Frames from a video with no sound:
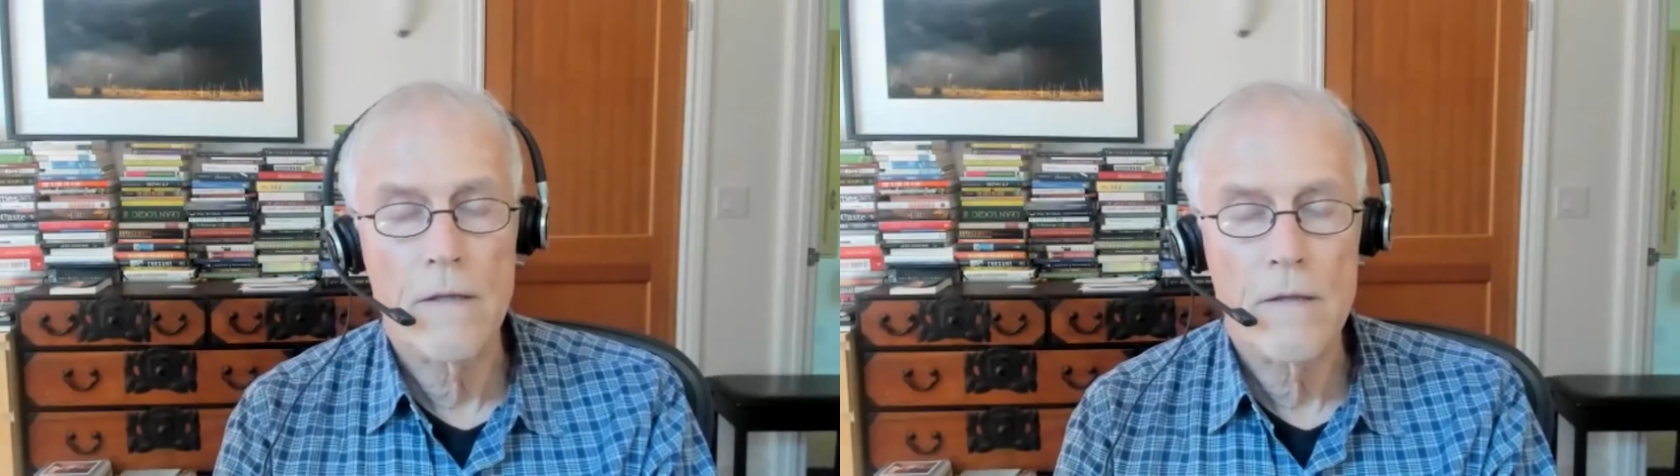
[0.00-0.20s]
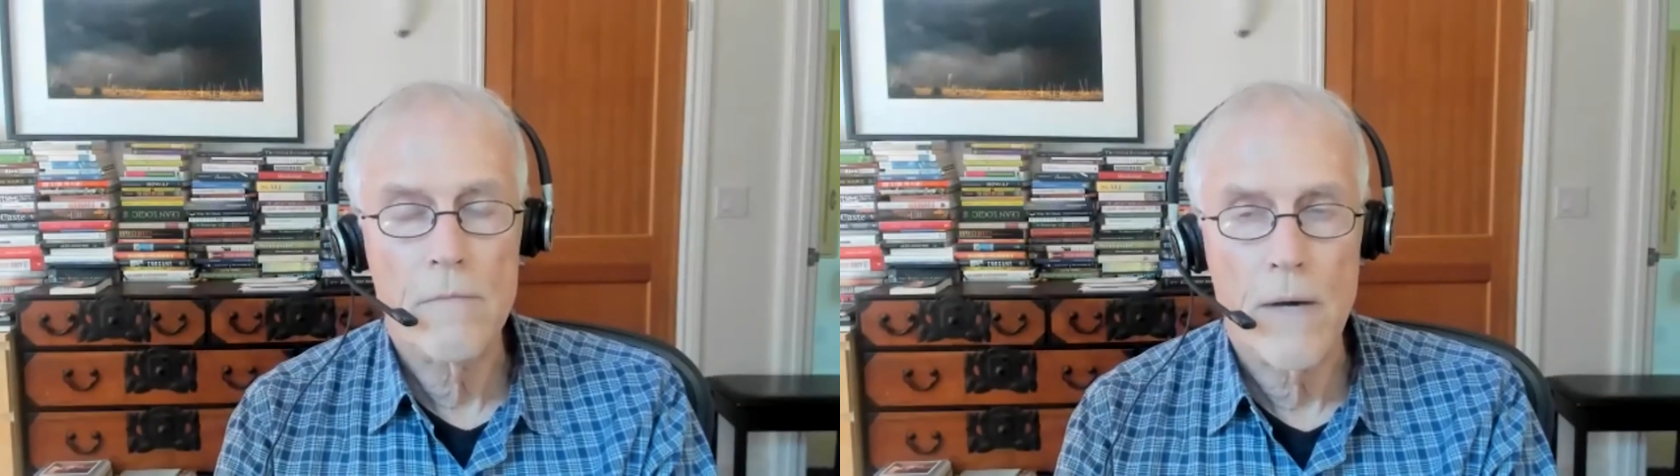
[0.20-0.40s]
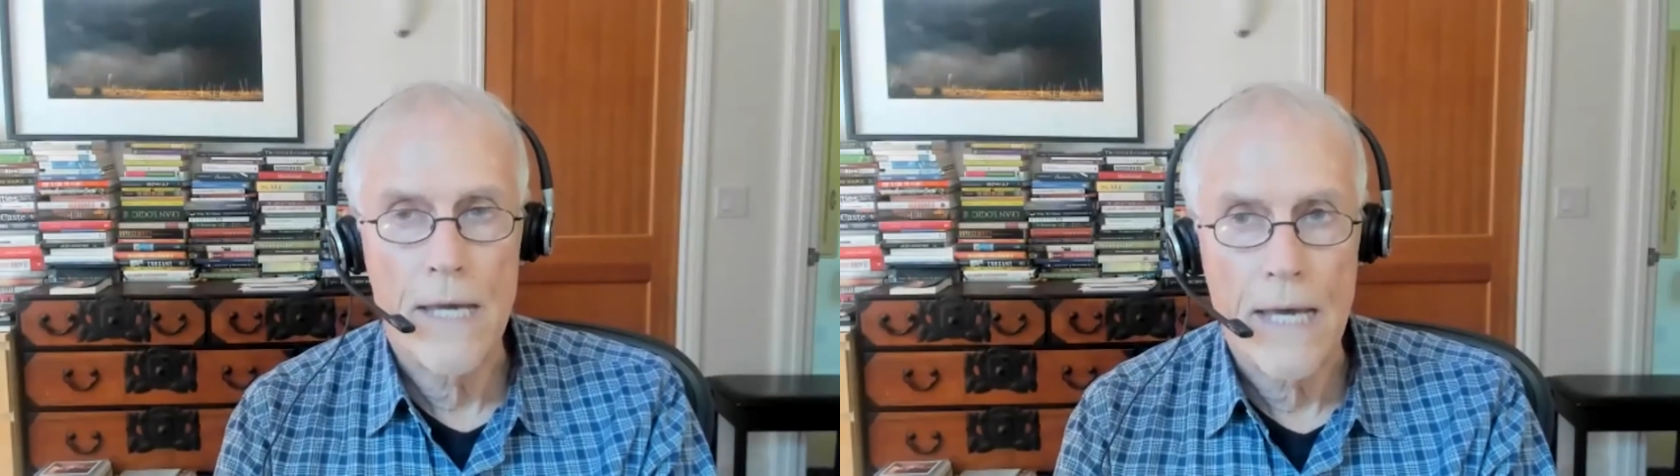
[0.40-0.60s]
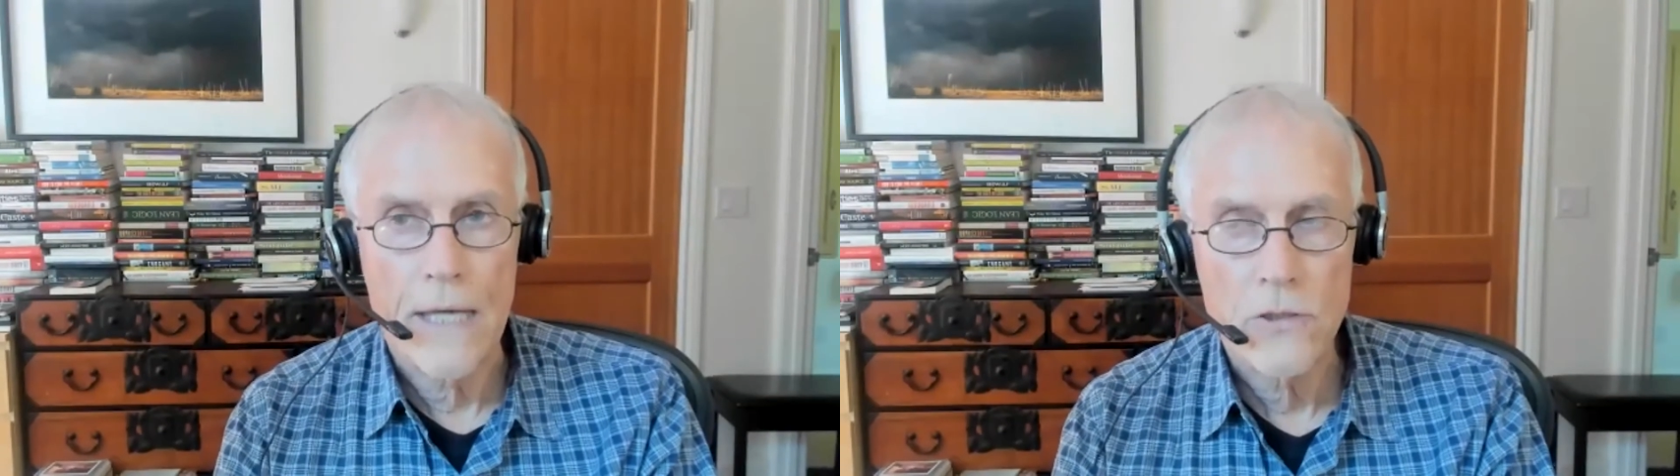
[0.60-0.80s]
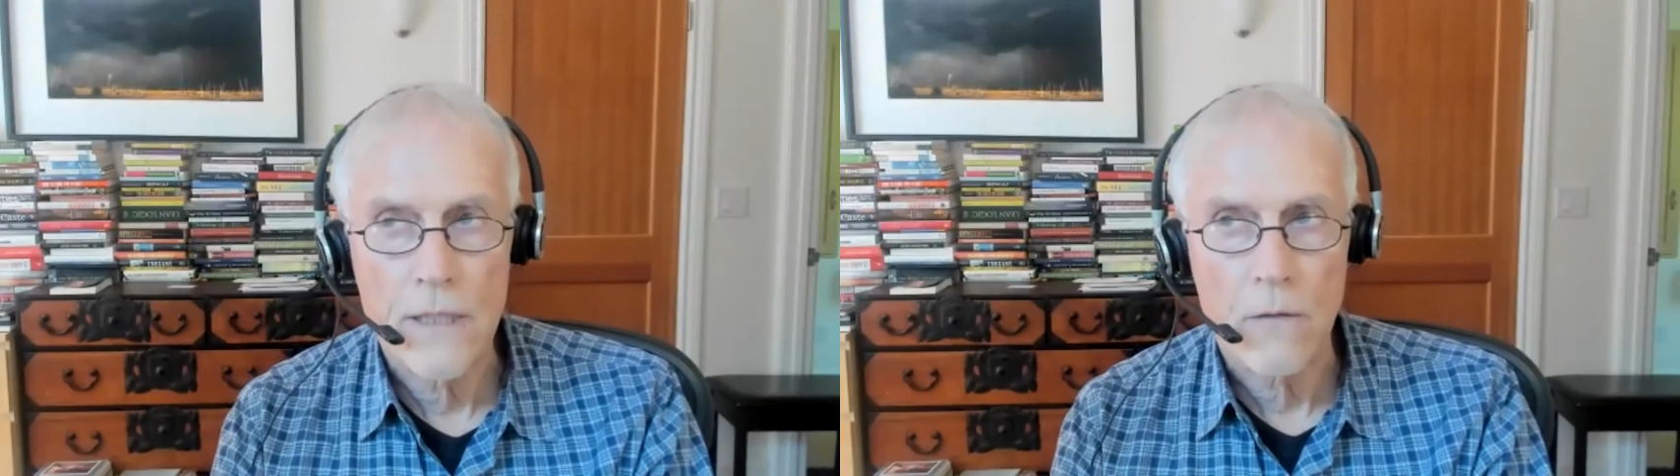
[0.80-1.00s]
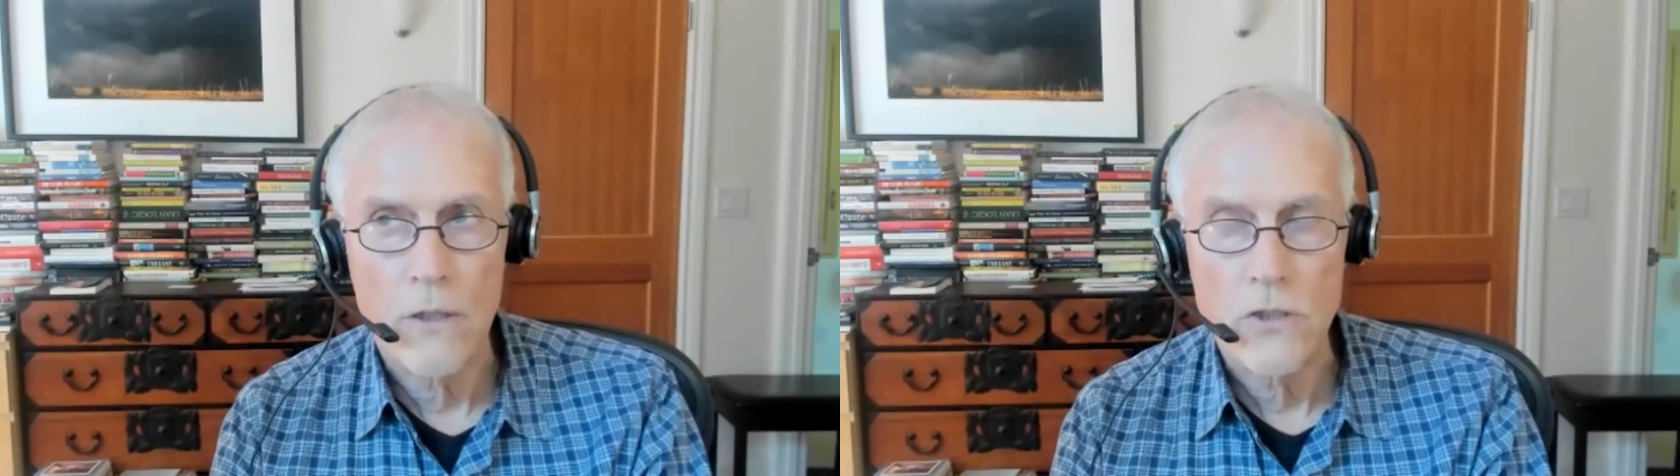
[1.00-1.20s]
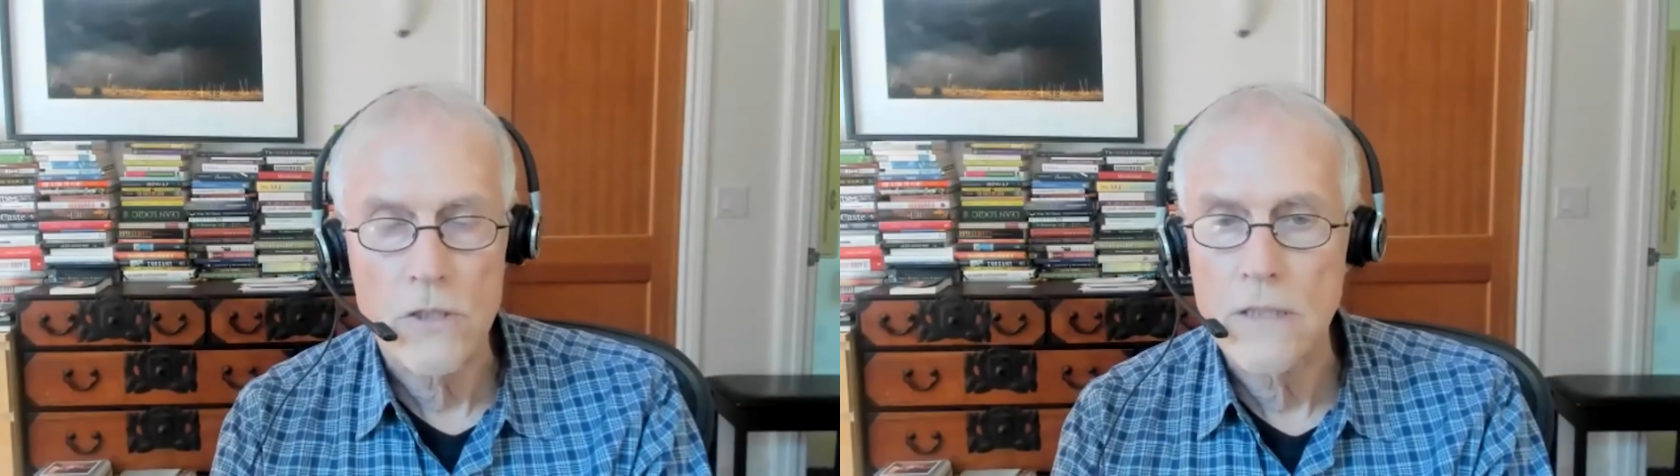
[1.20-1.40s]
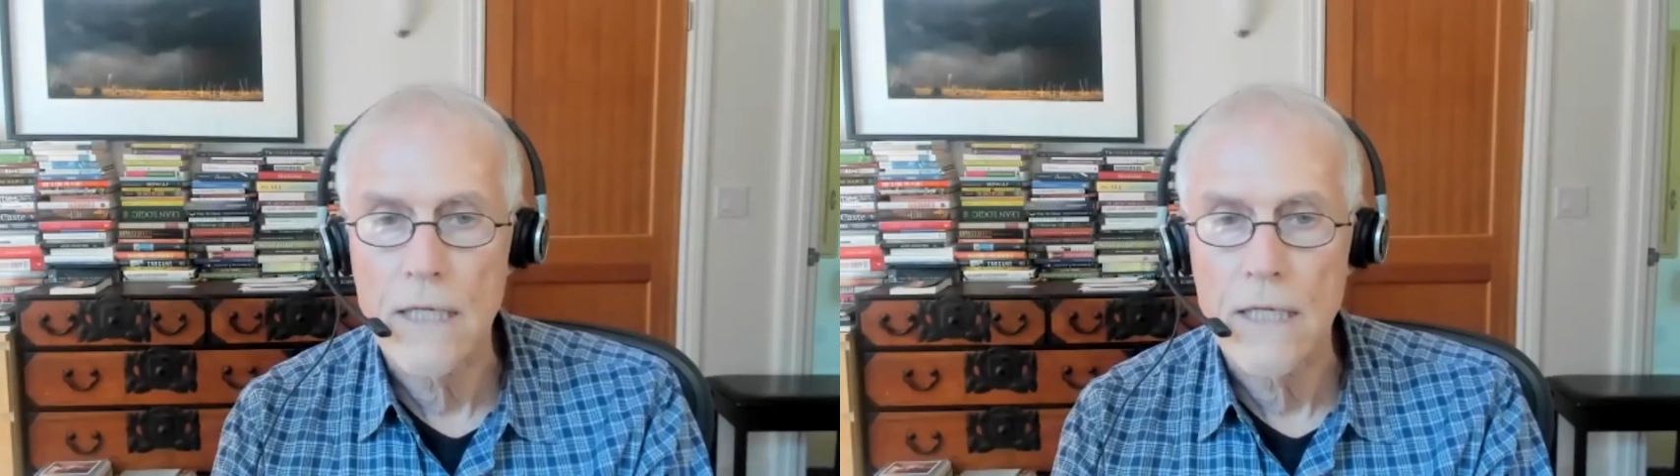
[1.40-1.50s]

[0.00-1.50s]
my answer to that question is,